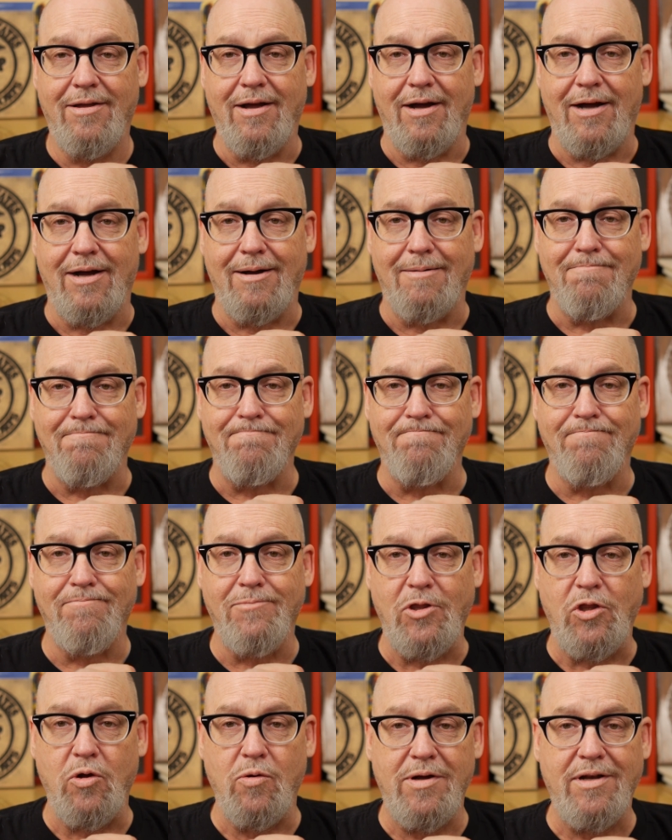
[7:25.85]

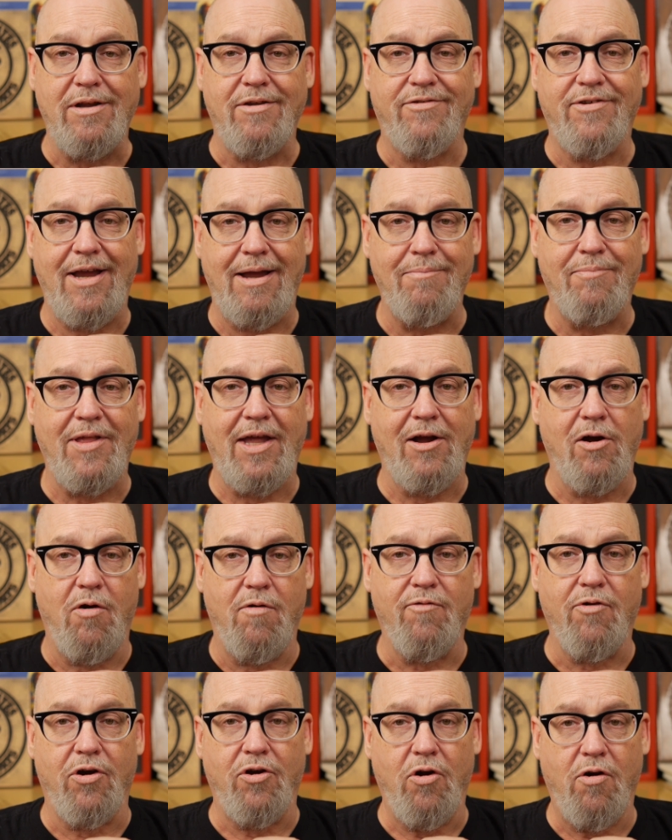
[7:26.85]
Doing the same thing
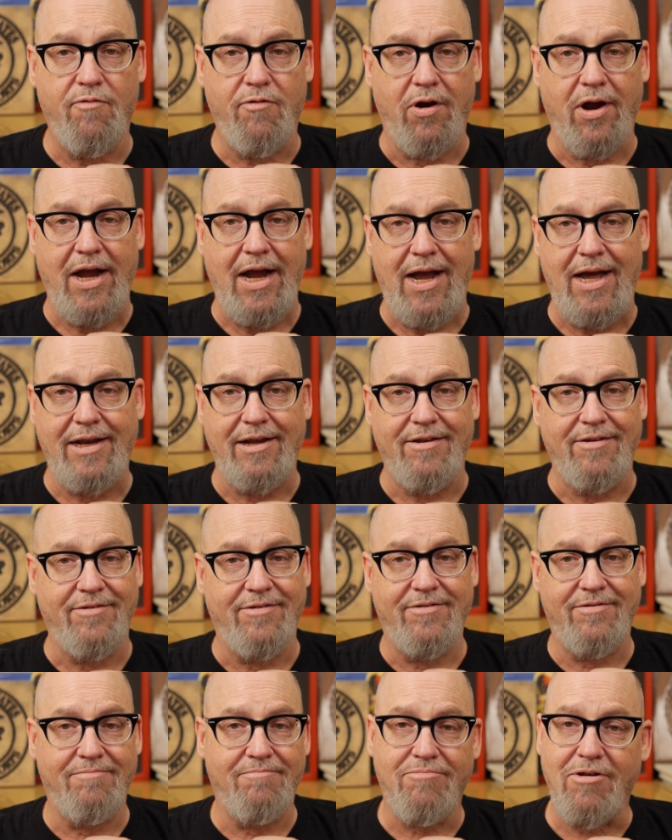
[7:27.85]
over and over again
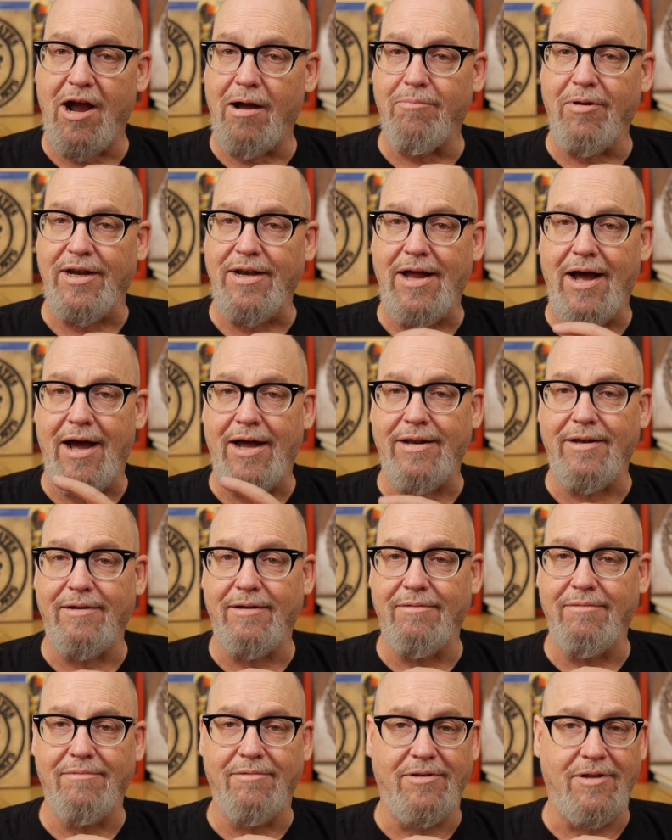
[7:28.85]
is probably not
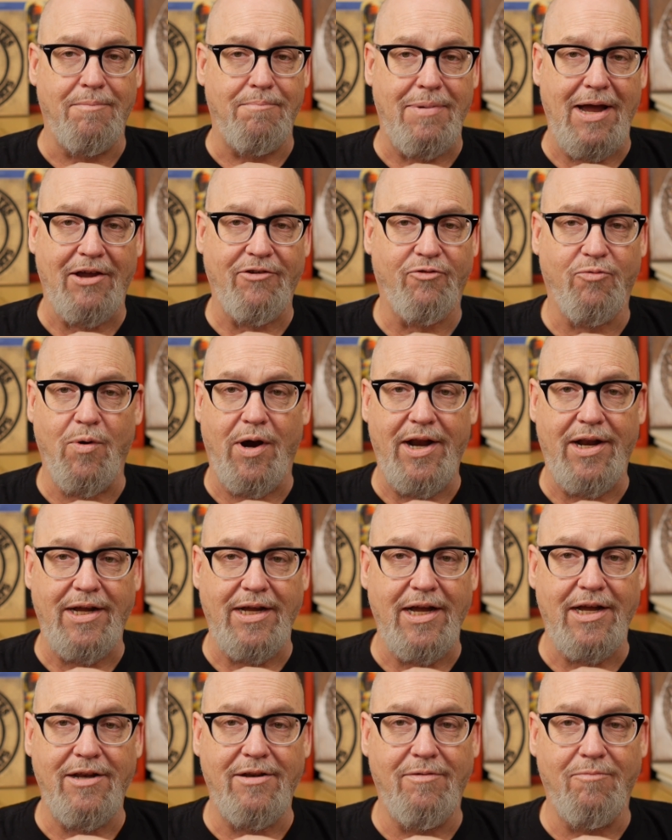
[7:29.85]
the best way to
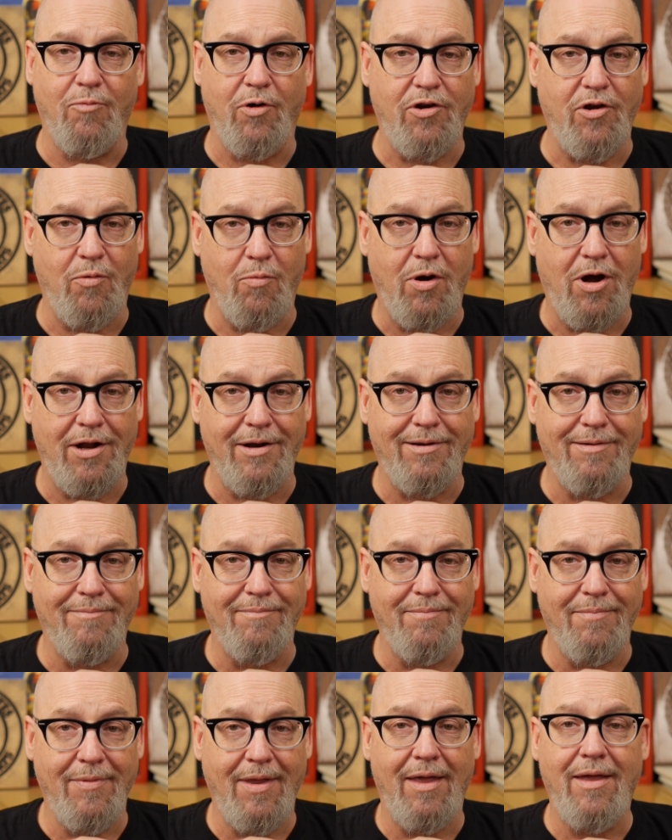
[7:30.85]
get what you want.
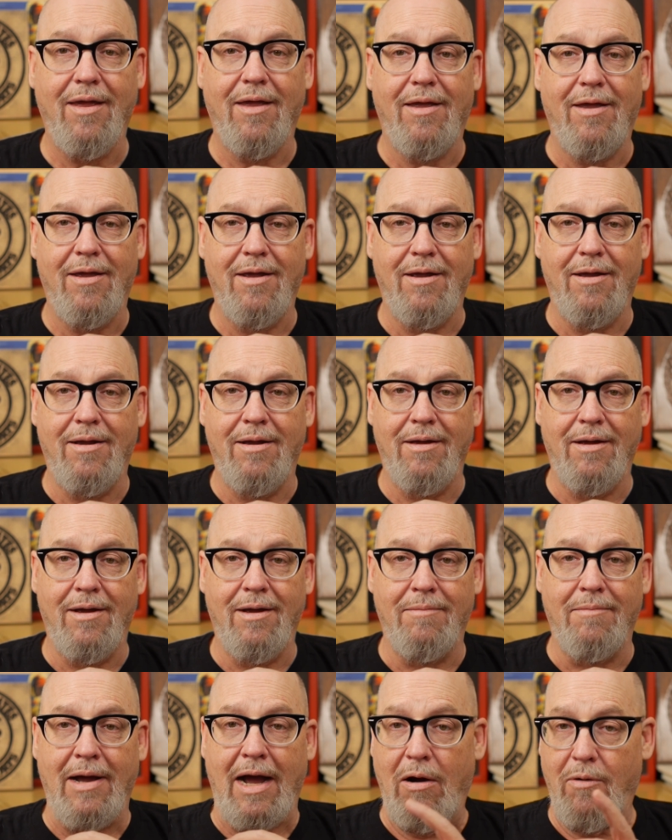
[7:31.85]

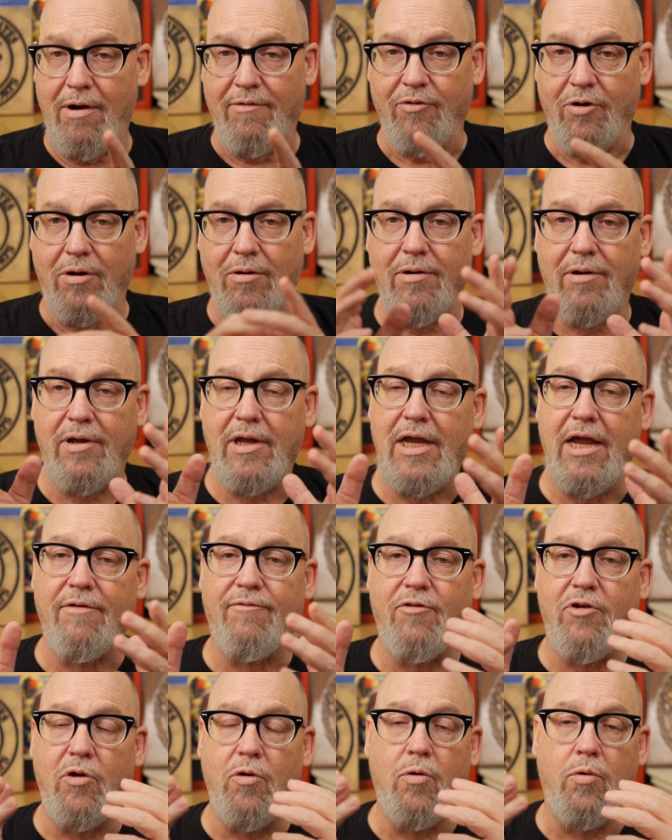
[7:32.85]
However,
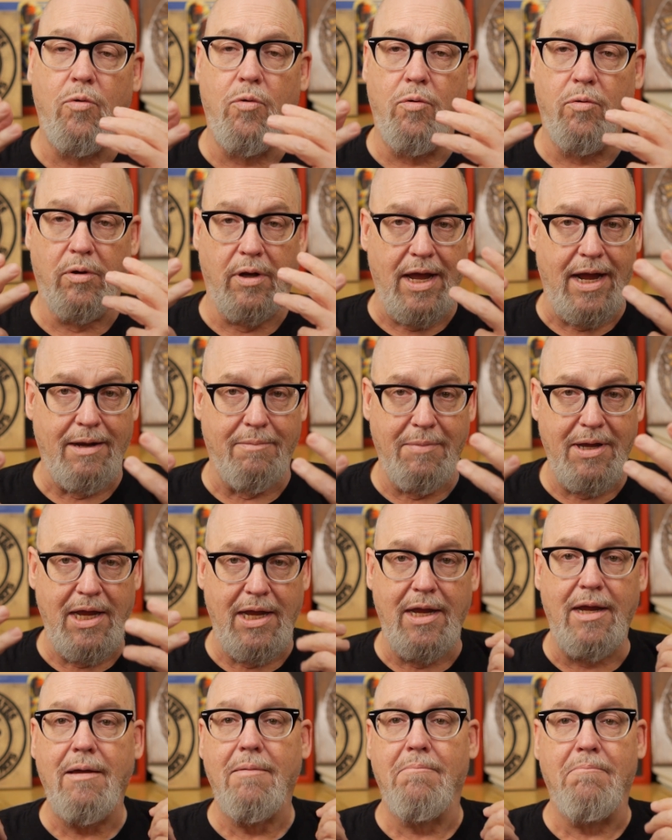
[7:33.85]
if you, like
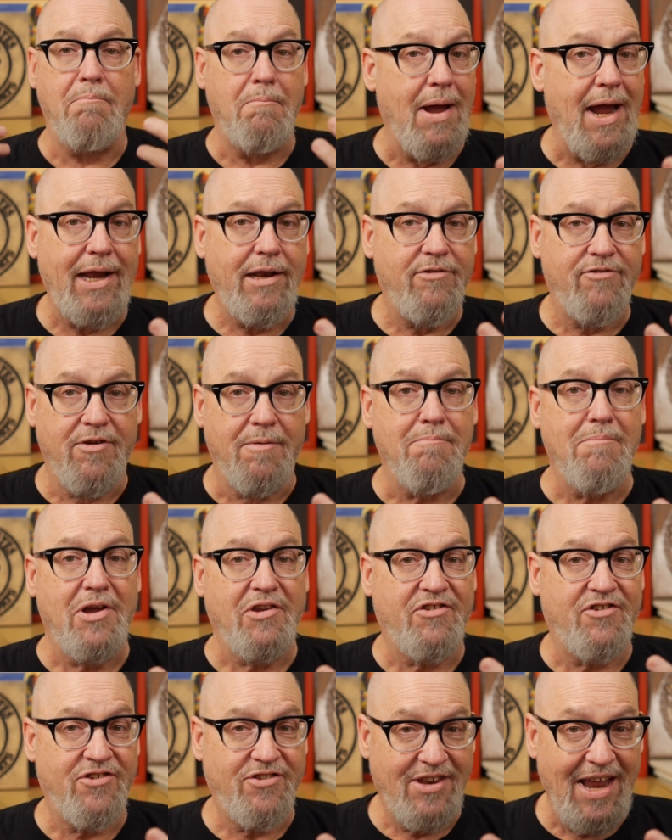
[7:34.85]
me, made some
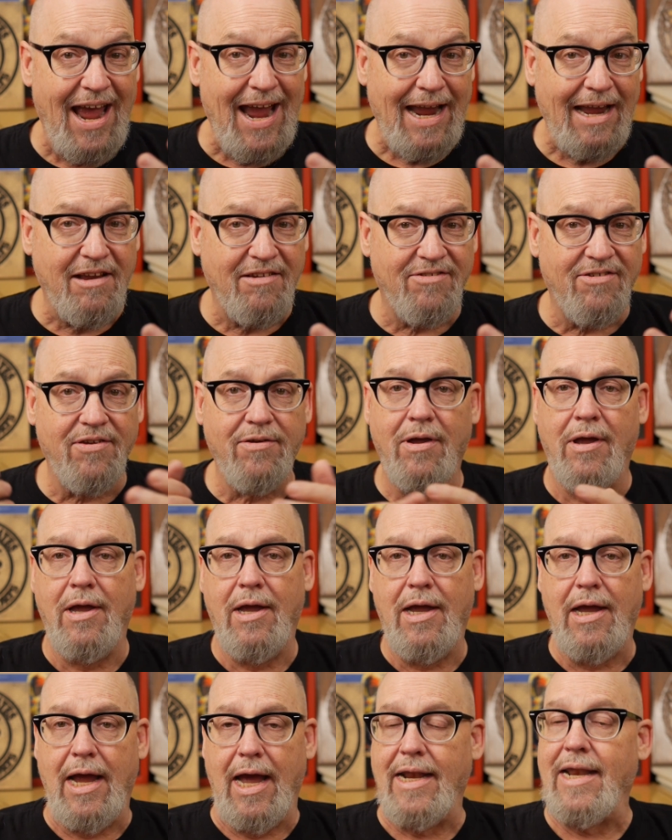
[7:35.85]
mistakes
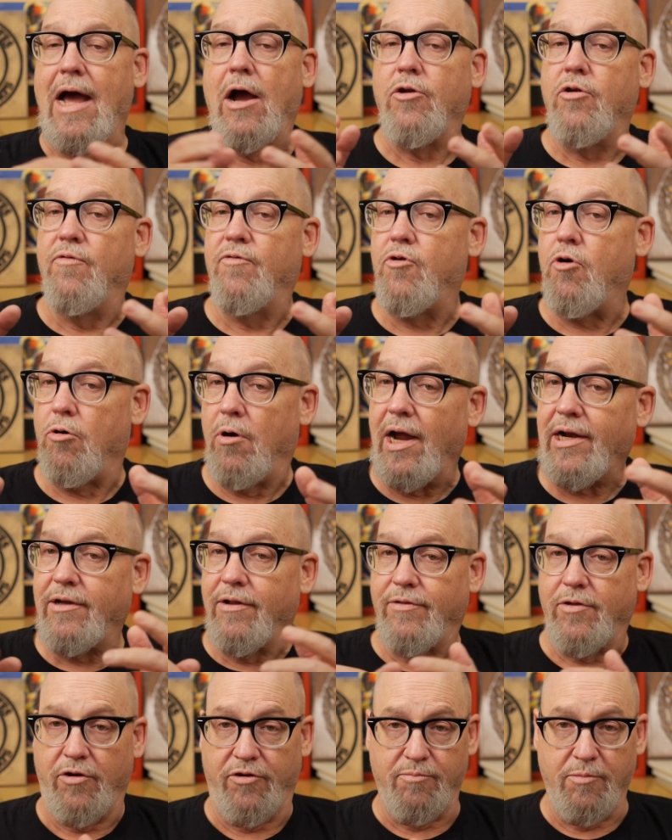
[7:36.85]
and now you've
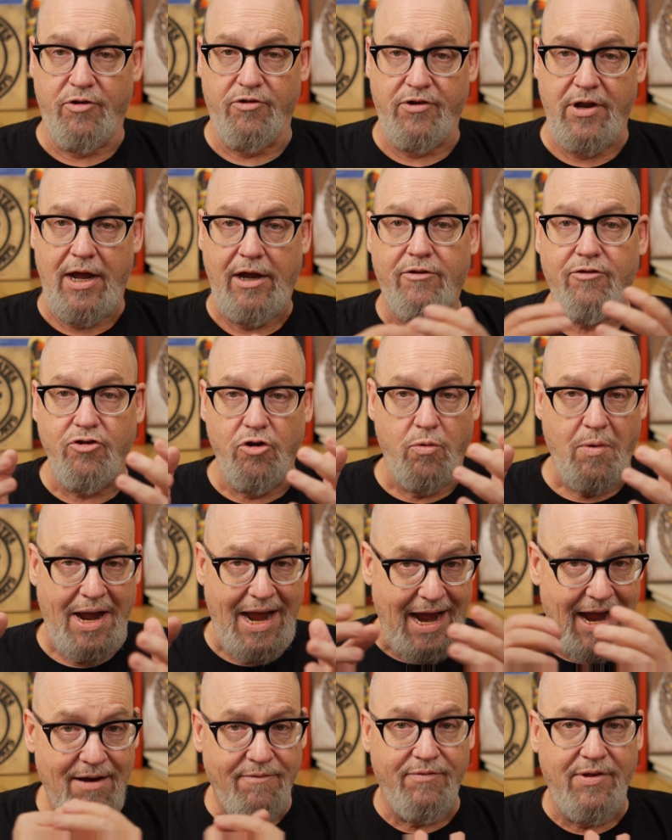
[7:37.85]
corrected those mistakes and you
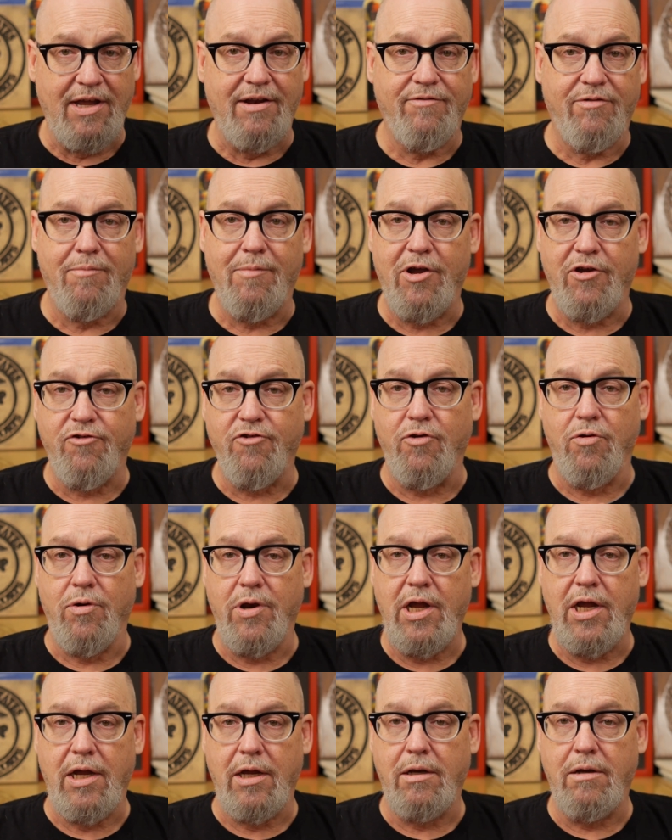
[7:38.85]
have the information you
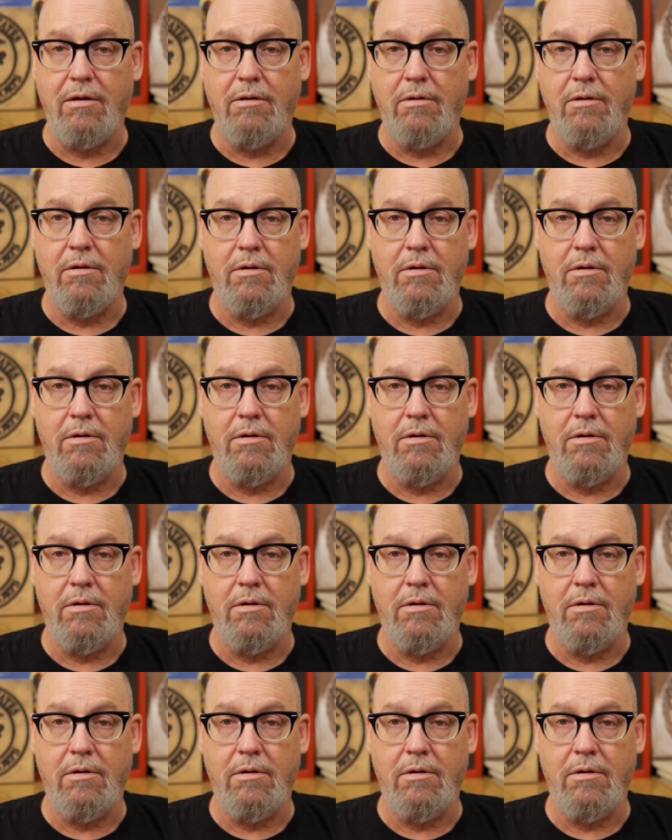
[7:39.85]
need,